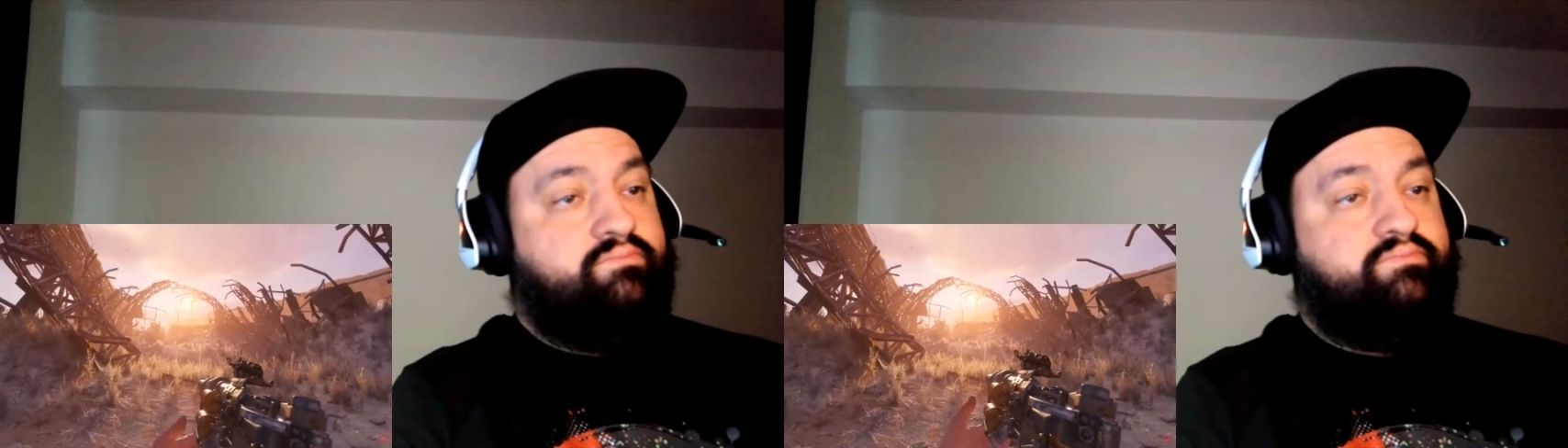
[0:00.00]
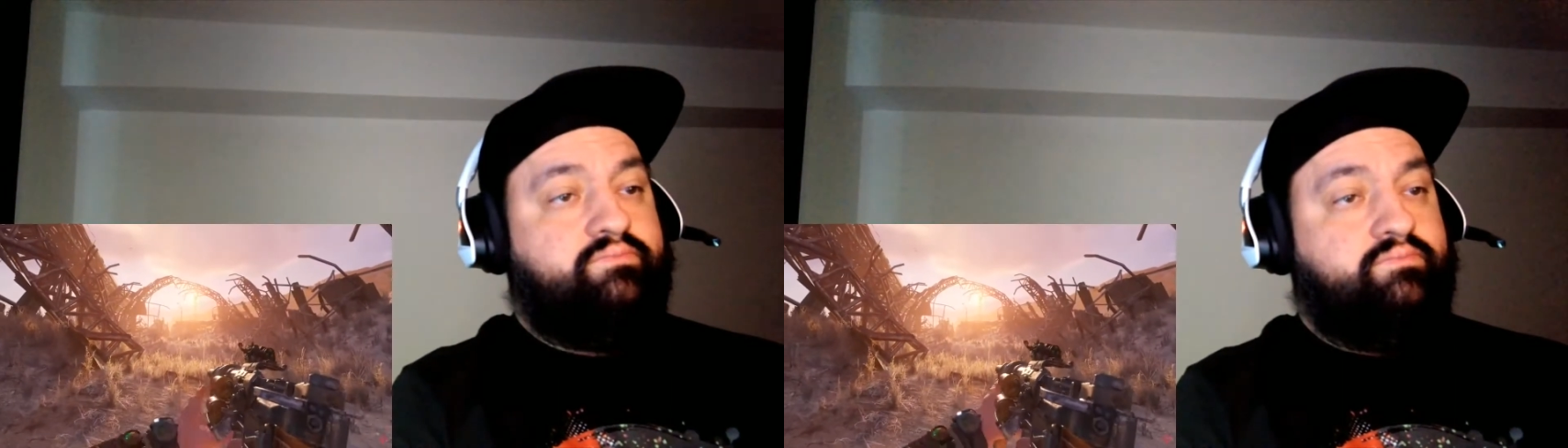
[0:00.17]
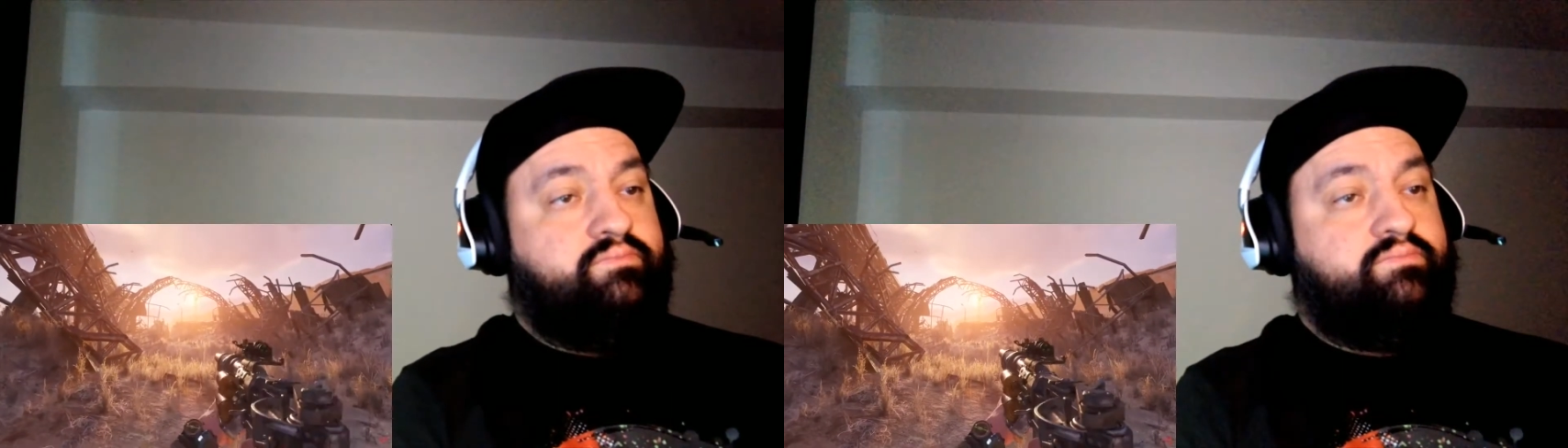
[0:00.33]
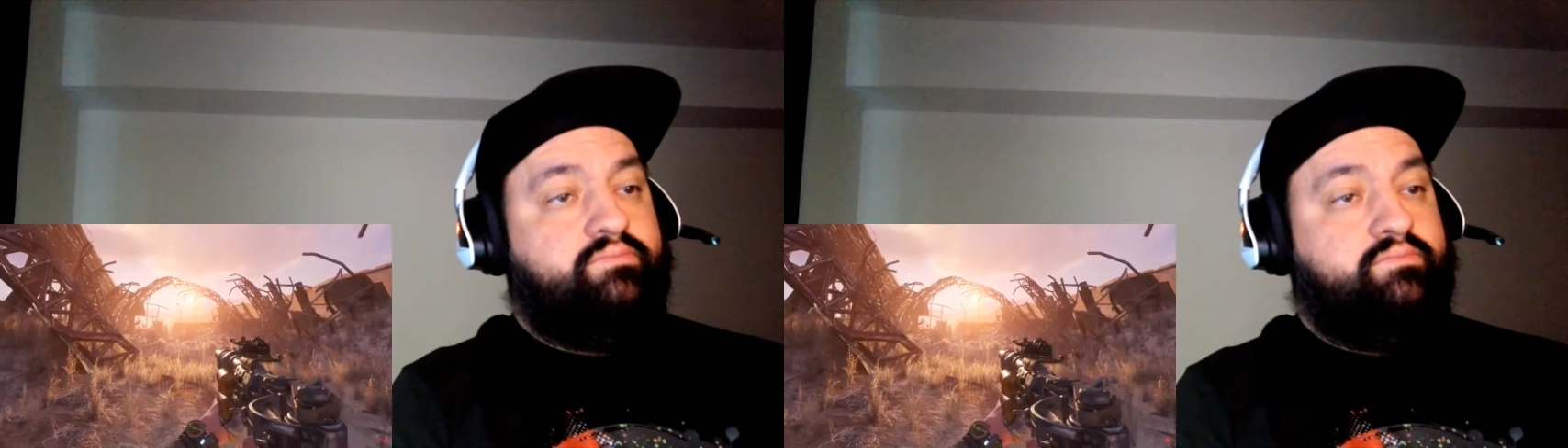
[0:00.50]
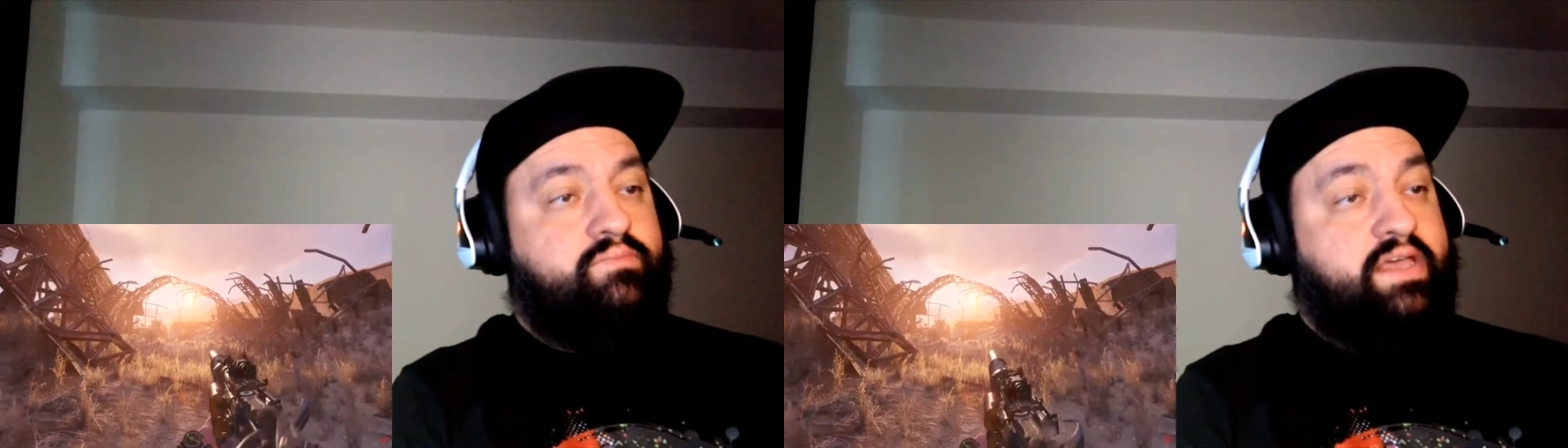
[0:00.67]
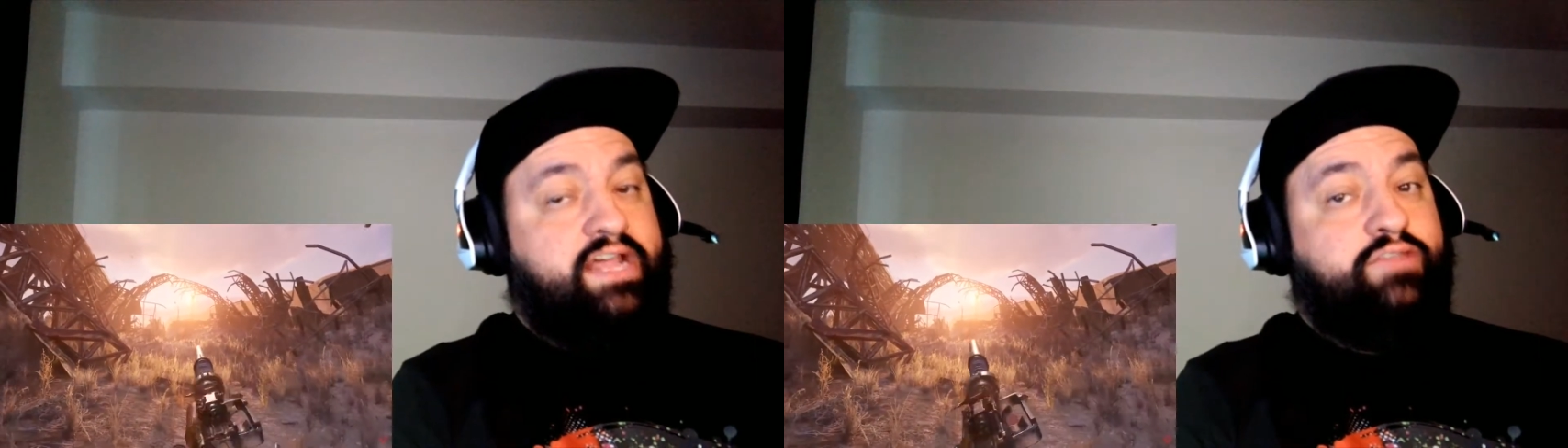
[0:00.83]
is one of the
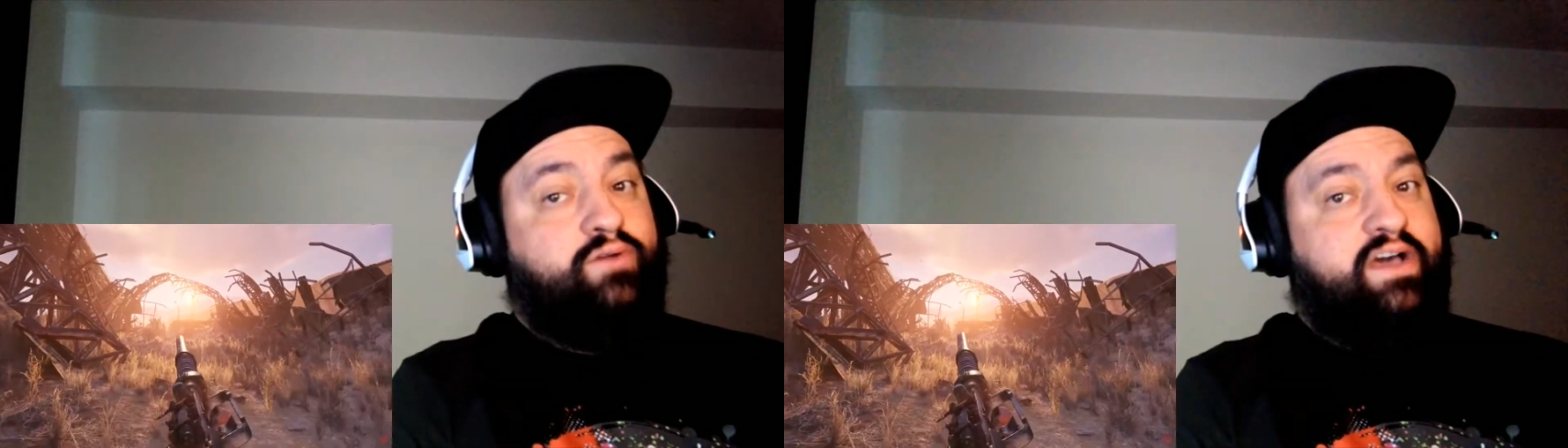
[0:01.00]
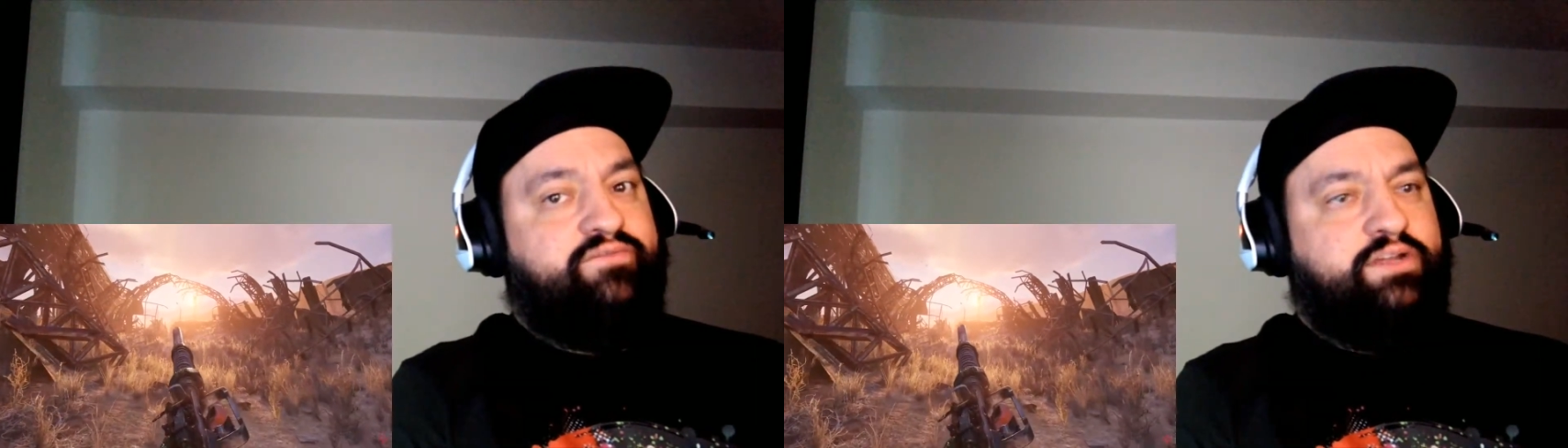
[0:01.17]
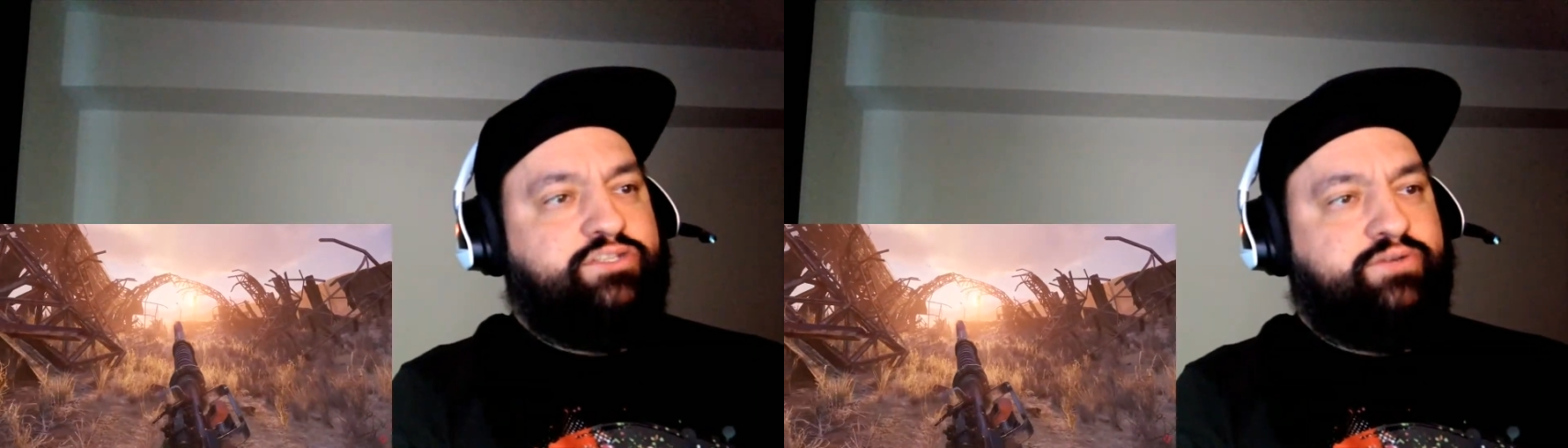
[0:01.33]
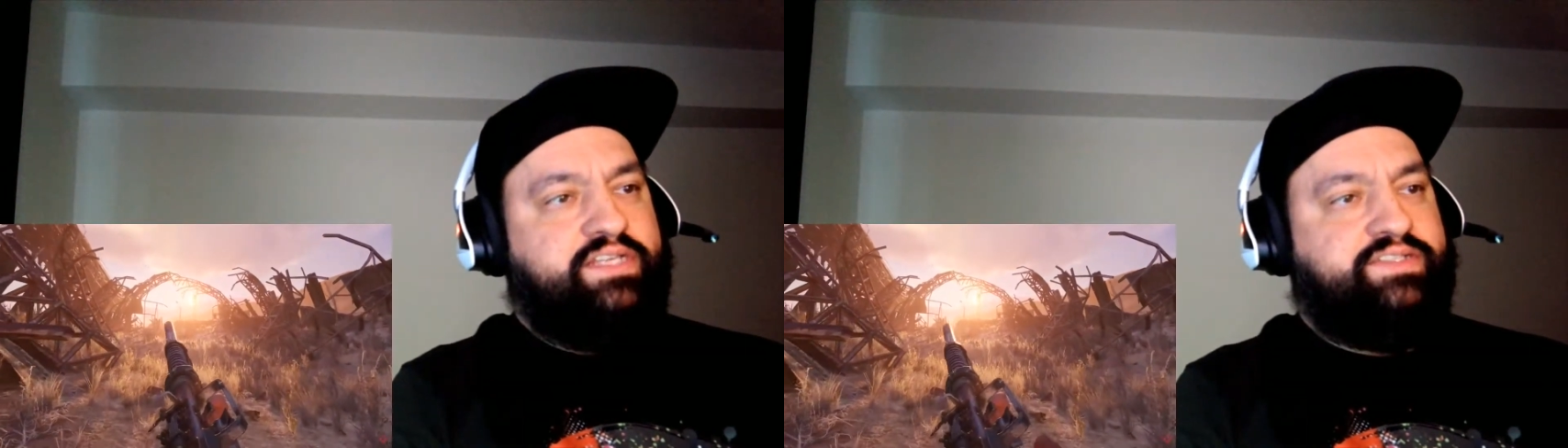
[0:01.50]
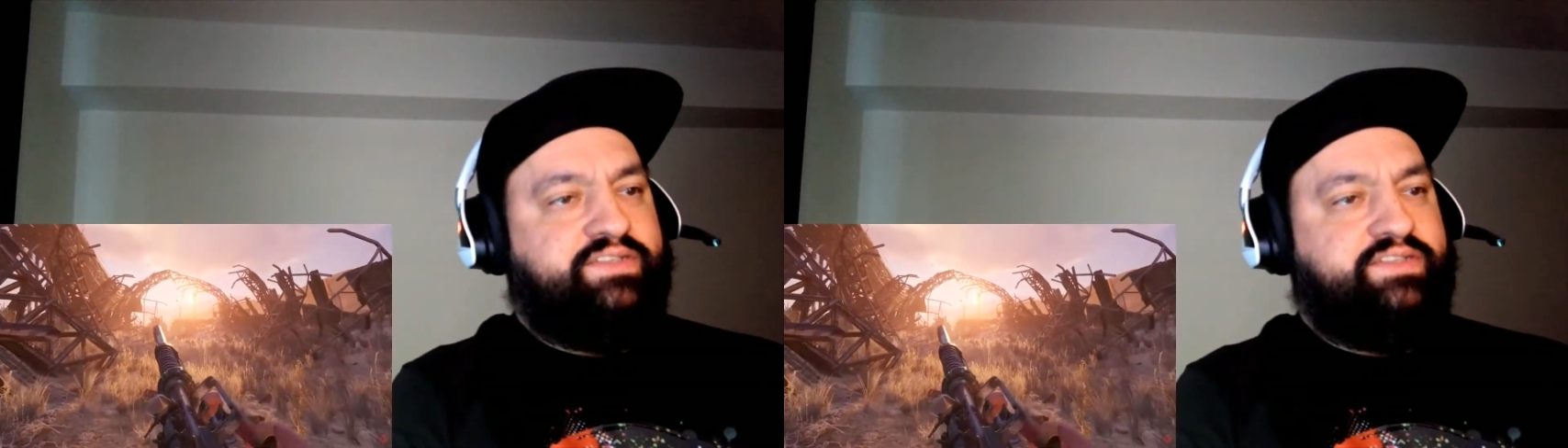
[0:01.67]
biggest technological tracing,